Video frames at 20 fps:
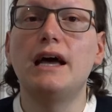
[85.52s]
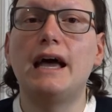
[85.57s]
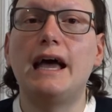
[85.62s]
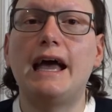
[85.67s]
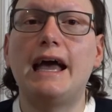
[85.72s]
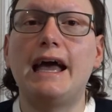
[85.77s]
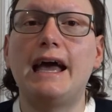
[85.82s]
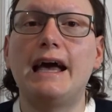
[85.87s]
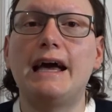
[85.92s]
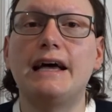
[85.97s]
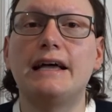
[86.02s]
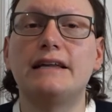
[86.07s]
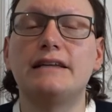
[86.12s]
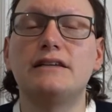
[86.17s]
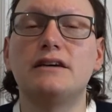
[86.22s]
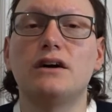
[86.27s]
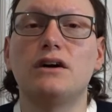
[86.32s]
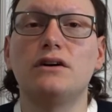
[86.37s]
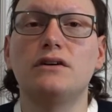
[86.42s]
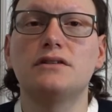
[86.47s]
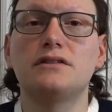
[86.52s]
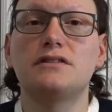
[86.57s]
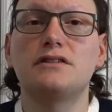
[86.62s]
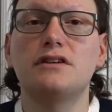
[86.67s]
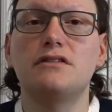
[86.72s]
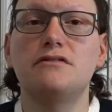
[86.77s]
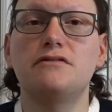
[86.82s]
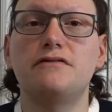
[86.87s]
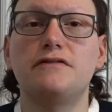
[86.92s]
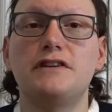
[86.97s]
and
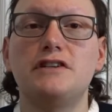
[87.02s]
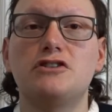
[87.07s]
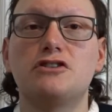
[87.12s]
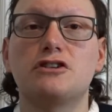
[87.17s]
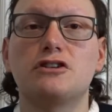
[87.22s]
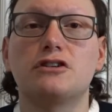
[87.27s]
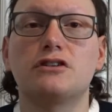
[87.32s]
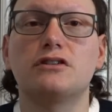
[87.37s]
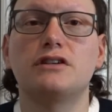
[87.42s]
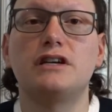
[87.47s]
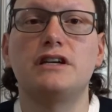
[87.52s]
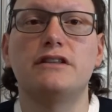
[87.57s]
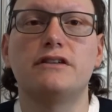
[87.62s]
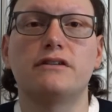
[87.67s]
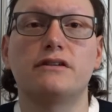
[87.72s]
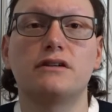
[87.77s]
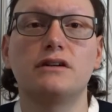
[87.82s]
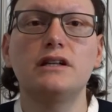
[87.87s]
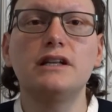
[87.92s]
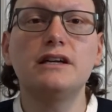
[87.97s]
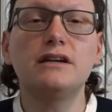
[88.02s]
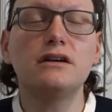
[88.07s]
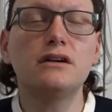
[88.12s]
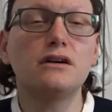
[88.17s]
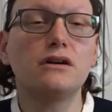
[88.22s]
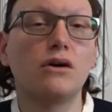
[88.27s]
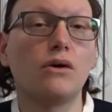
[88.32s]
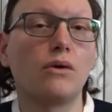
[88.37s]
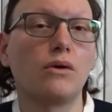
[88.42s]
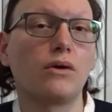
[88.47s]
also feature either
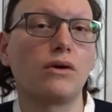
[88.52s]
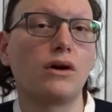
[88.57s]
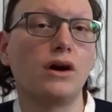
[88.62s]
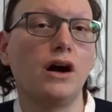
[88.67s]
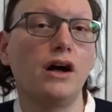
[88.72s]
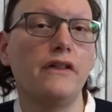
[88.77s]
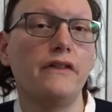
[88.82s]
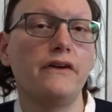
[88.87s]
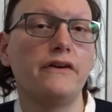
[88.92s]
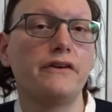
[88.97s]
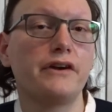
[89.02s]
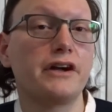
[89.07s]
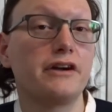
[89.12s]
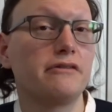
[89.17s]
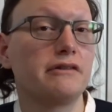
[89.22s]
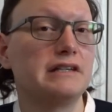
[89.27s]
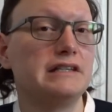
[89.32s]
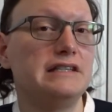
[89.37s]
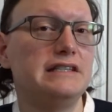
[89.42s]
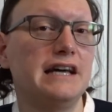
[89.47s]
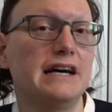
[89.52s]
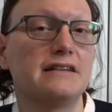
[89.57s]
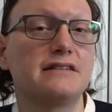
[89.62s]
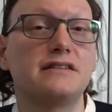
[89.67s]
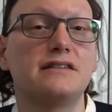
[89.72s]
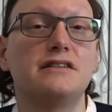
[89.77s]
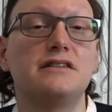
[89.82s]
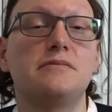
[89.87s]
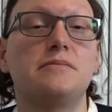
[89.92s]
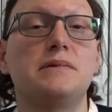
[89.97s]
glitter or other
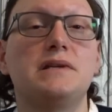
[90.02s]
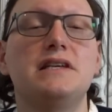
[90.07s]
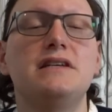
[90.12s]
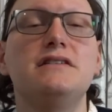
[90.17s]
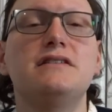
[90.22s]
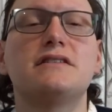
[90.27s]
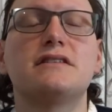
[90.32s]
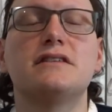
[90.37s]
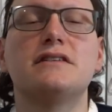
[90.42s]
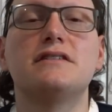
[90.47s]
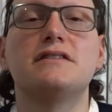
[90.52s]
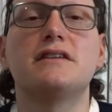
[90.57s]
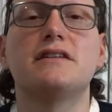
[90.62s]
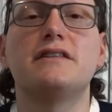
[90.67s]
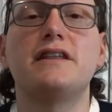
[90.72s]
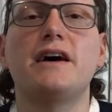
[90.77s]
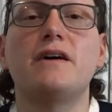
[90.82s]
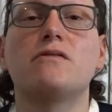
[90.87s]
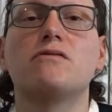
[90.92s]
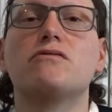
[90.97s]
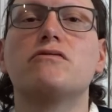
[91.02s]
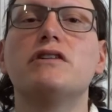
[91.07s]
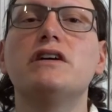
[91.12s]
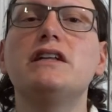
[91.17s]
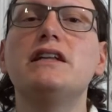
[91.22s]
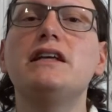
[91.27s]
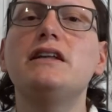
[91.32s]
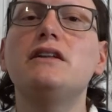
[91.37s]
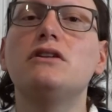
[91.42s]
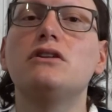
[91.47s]
iridescent pieces that
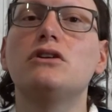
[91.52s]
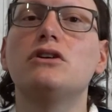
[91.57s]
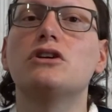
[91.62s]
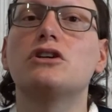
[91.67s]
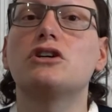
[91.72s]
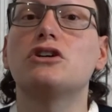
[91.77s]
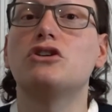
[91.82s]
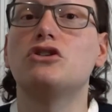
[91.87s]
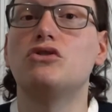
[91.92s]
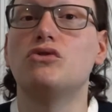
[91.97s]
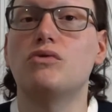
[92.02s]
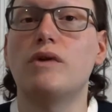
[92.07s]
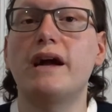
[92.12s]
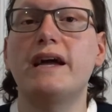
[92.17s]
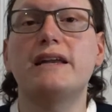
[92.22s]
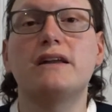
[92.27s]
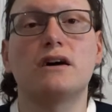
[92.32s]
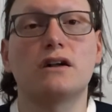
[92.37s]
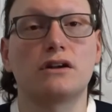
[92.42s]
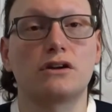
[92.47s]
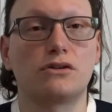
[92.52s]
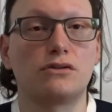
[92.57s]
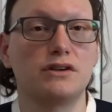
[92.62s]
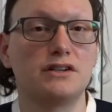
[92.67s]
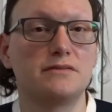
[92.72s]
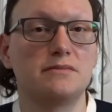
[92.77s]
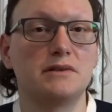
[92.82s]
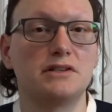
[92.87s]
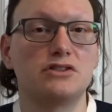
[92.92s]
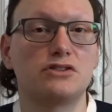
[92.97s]
really look great on a
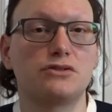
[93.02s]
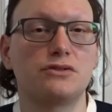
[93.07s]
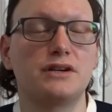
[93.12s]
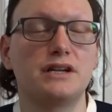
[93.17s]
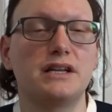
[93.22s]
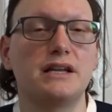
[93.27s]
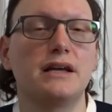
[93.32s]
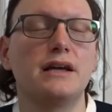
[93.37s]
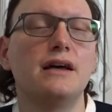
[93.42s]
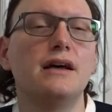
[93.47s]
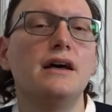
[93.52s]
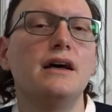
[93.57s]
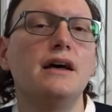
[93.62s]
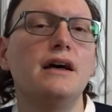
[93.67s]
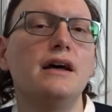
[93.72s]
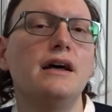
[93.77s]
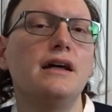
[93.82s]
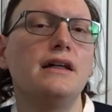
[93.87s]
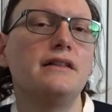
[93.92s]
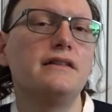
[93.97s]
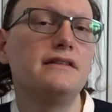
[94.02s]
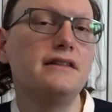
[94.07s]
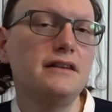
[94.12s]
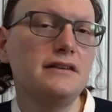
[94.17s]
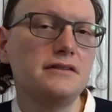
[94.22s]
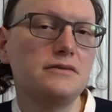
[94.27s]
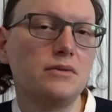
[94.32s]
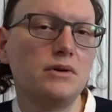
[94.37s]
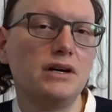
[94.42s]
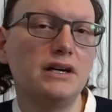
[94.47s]
Christmas tree.
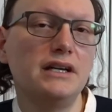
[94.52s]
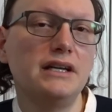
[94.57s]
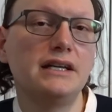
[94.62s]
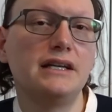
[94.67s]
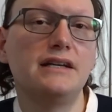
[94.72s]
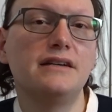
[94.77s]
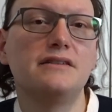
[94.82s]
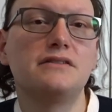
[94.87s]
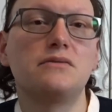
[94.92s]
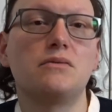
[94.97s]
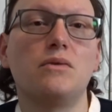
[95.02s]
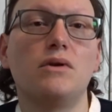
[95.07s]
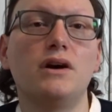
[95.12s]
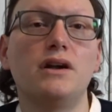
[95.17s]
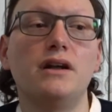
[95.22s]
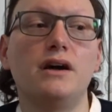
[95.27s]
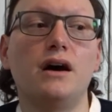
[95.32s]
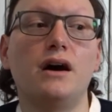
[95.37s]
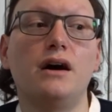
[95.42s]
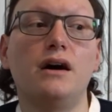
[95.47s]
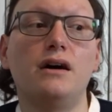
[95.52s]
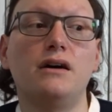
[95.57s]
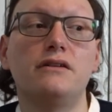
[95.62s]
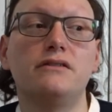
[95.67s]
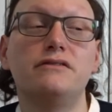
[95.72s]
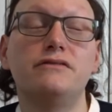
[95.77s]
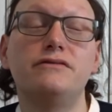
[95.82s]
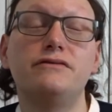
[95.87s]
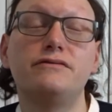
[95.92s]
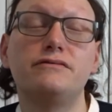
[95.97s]
This one is one
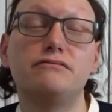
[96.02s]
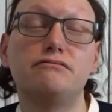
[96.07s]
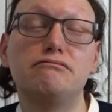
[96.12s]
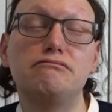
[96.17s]
of